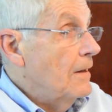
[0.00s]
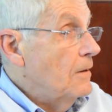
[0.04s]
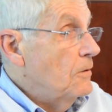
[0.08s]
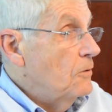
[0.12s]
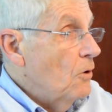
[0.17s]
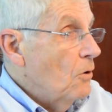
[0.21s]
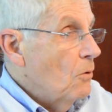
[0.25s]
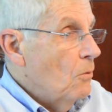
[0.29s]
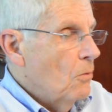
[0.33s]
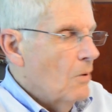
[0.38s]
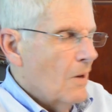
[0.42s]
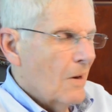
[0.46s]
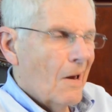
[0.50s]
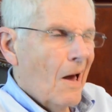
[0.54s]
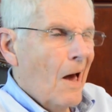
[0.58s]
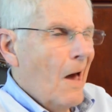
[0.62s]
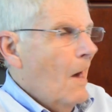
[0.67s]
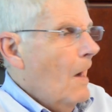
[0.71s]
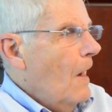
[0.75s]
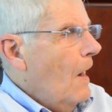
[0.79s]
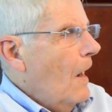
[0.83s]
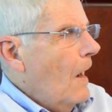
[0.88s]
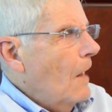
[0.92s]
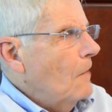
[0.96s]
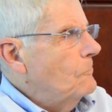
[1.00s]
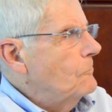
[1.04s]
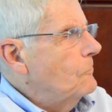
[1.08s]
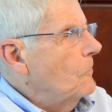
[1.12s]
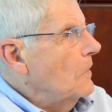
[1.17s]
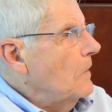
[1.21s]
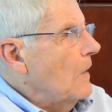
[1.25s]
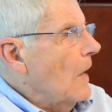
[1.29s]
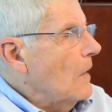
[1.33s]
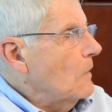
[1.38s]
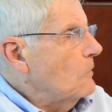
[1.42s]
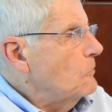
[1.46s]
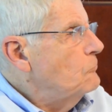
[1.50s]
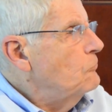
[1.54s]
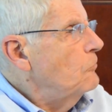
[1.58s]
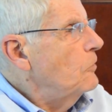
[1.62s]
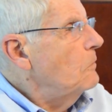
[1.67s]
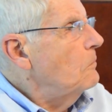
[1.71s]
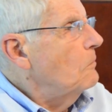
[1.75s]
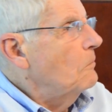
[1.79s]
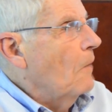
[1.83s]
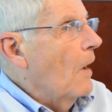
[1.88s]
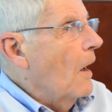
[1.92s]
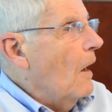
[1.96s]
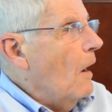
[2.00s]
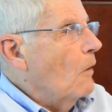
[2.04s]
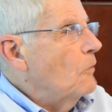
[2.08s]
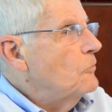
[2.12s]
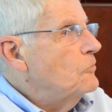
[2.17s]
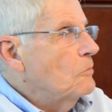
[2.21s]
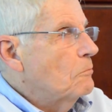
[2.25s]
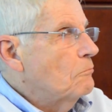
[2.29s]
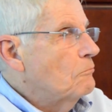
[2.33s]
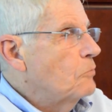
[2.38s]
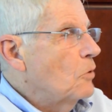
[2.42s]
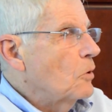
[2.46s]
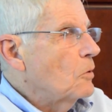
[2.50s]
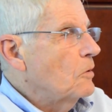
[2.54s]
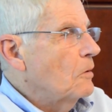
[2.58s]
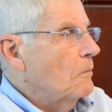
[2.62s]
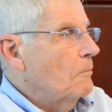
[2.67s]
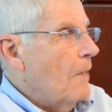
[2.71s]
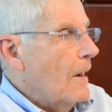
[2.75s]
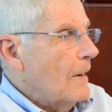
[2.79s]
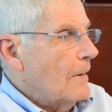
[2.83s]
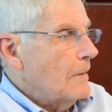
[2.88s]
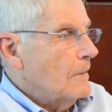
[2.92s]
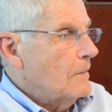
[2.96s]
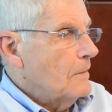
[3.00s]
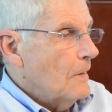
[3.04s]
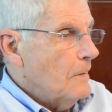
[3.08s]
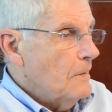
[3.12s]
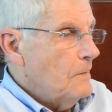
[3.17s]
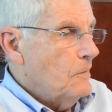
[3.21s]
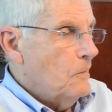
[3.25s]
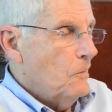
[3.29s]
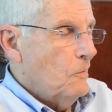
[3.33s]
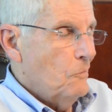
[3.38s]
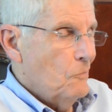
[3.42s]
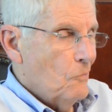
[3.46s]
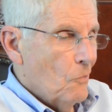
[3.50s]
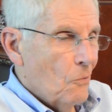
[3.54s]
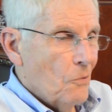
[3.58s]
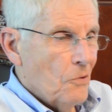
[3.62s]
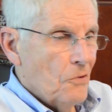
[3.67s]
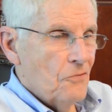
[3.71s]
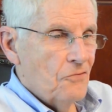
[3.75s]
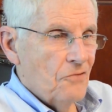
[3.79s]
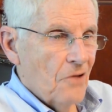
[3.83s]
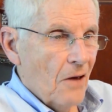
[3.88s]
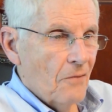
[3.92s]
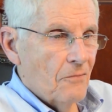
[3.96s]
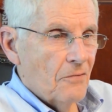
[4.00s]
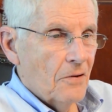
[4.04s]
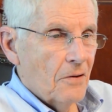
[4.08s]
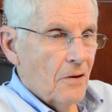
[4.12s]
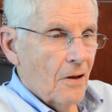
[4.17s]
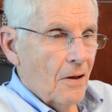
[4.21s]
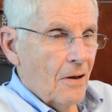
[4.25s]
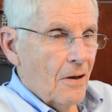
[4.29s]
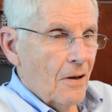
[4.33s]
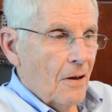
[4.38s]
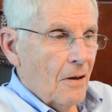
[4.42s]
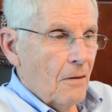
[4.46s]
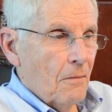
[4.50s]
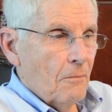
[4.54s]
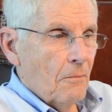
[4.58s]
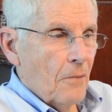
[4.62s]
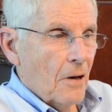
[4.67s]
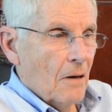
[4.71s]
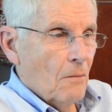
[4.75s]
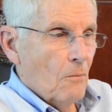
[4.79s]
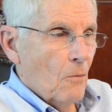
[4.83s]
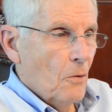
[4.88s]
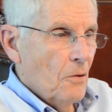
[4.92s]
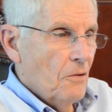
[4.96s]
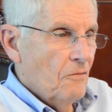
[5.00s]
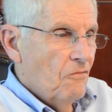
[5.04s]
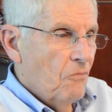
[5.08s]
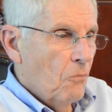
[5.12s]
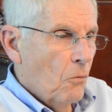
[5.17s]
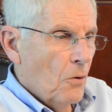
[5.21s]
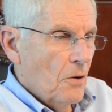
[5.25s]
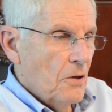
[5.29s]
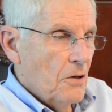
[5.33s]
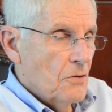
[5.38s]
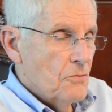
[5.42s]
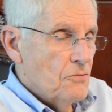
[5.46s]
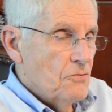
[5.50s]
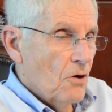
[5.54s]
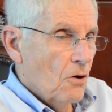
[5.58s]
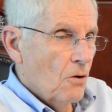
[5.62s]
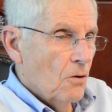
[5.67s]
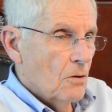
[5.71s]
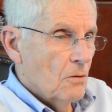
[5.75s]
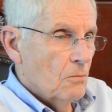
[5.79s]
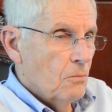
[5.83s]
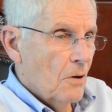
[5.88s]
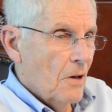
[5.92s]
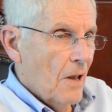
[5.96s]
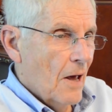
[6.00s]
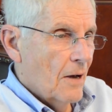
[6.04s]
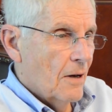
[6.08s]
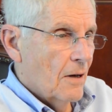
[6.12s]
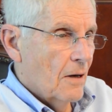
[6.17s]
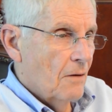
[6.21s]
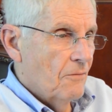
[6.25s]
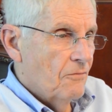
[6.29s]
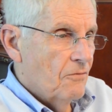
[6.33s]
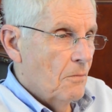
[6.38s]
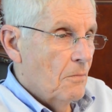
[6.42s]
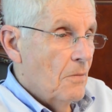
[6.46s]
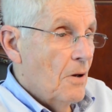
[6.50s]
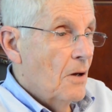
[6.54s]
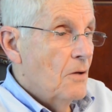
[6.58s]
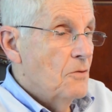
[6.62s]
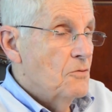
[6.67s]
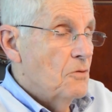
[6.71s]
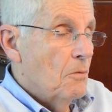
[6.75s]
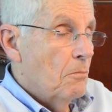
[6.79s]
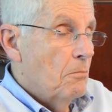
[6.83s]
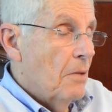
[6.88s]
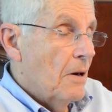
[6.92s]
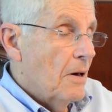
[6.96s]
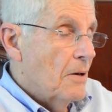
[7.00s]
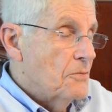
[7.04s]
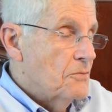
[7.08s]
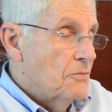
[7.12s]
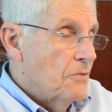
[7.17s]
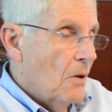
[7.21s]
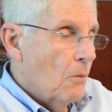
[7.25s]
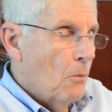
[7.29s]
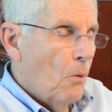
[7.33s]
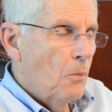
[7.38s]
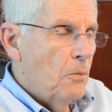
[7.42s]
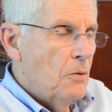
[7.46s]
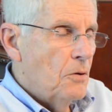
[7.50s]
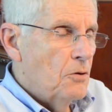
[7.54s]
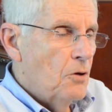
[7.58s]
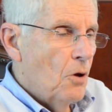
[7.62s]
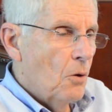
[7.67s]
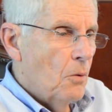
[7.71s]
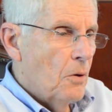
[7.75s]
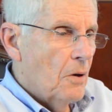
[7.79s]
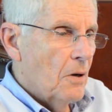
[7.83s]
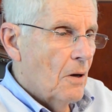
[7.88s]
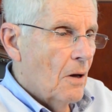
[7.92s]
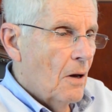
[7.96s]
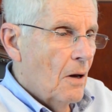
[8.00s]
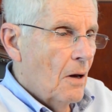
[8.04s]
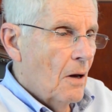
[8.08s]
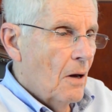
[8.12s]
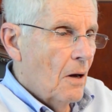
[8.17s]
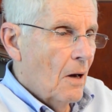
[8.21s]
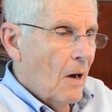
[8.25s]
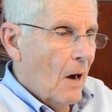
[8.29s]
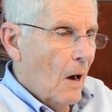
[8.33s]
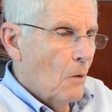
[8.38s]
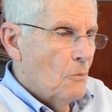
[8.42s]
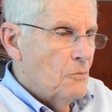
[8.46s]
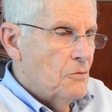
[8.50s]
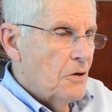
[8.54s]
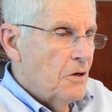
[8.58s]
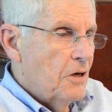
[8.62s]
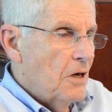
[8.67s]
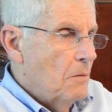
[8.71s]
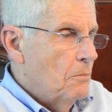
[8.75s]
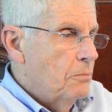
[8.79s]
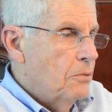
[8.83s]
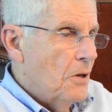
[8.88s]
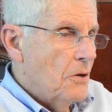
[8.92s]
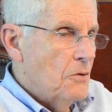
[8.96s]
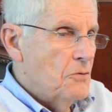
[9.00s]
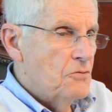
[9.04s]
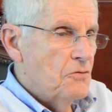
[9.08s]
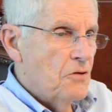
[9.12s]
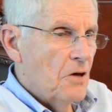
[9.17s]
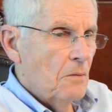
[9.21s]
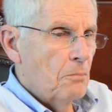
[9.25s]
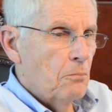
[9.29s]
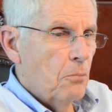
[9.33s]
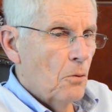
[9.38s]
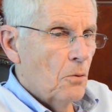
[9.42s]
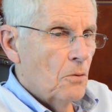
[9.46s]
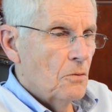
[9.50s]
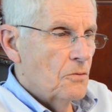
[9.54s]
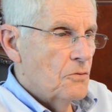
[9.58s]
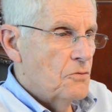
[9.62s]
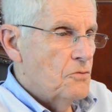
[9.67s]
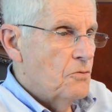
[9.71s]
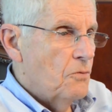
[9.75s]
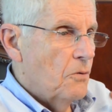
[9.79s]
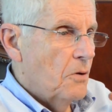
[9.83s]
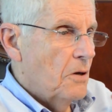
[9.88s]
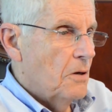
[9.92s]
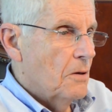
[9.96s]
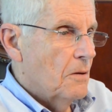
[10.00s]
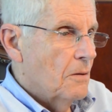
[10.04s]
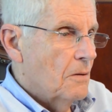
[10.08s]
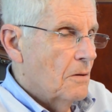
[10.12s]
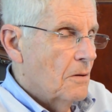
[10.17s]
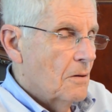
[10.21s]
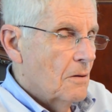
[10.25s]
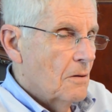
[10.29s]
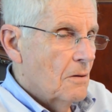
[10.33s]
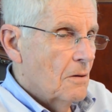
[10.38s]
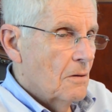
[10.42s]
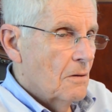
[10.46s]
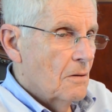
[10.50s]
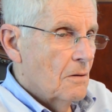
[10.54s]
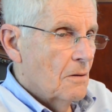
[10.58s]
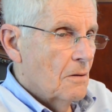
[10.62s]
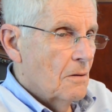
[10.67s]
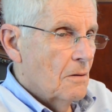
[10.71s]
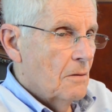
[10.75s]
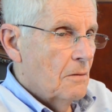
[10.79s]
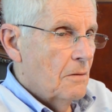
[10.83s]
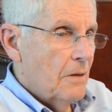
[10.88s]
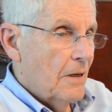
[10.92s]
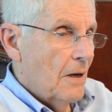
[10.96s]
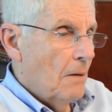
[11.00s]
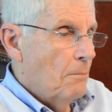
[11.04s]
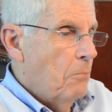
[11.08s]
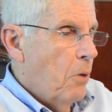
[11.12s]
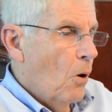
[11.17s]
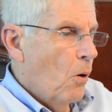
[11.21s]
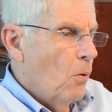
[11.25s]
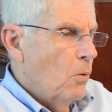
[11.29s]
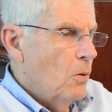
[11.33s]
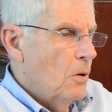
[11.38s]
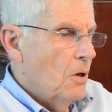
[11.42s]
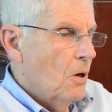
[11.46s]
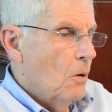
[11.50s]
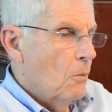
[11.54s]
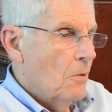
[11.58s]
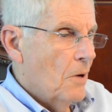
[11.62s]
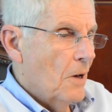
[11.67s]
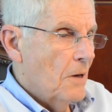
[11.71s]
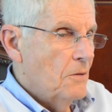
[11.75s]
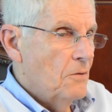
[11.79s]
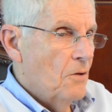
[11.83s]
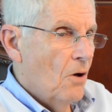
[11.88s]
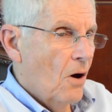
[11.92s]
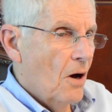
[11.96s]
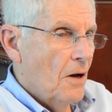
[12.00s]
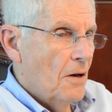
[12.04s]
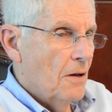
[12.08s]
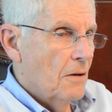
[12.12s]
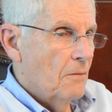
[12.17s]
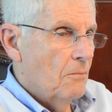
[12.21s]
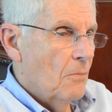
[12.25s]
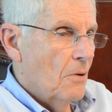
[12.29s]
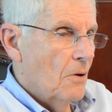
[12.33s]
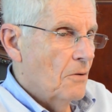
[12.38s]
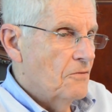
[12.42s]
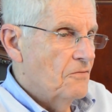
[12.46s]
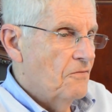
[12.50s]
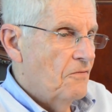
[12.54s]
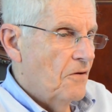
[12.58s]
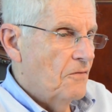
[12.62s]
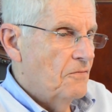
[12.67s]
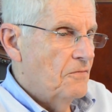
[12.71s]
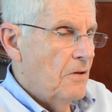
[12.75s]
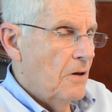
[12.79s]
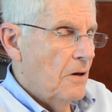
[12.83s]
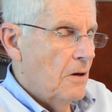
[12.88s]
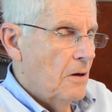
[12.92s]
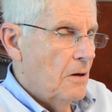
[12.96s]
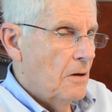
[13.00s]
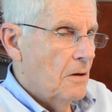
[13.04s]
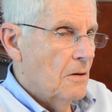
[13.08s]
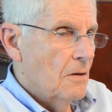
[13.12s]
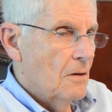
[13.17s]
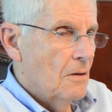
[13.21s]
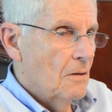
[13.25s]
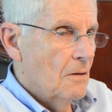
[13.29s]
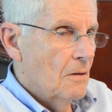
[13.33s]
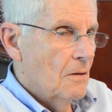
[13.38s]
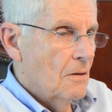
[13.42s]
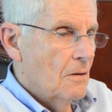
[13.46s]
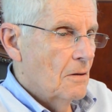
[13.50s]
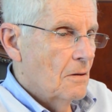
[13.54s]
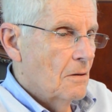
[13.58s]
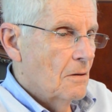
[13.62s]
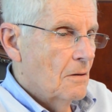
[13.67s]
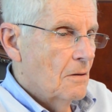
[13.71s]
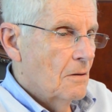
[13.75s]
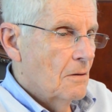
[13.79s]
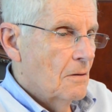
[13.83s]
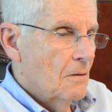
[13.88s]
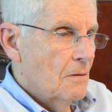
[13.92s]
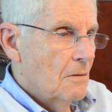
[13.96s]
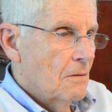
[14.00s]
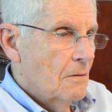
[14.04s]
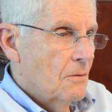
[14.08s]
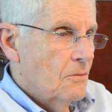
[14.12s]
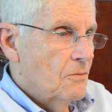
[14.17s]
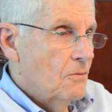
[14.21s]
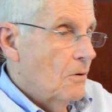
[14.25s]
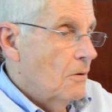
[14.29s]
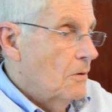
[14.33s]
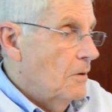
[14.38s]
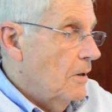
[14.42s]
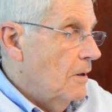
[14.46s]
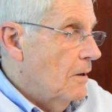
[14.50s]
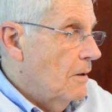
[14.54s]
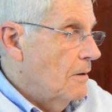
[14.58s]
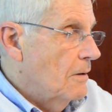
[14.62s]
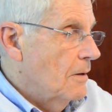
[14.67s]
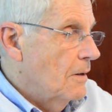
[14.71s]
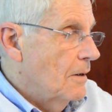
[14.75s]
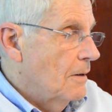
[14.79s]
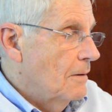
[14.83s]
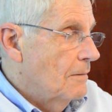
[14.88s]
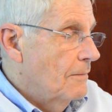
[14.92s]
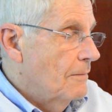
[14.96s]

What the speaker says: Dude, I thought I had a dream. I was in Brooklyn back in 1937, and I'm only 40 years old. Where'd that come from? Past life. What were you doing? I was a kid playing stickball in the street. I got polio and I died when I was 15. Sorry to hear that.